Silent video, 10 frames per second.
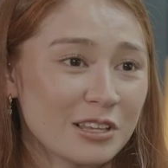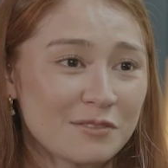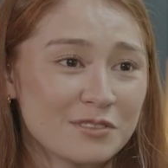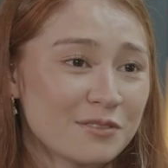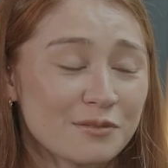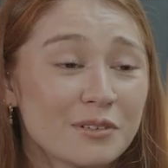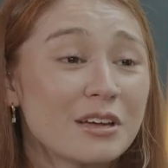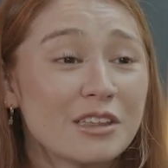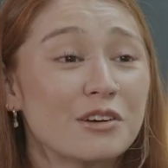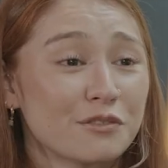left
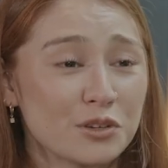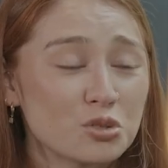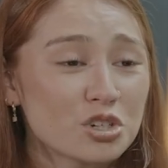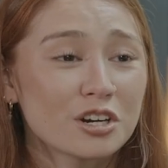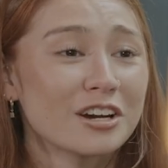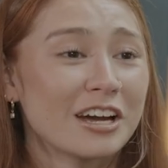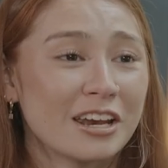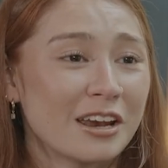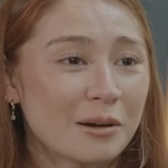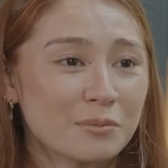in their future,
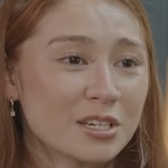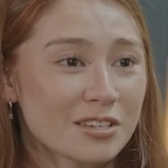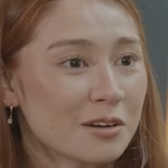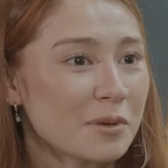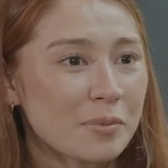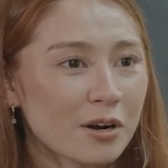and I'm excited to be a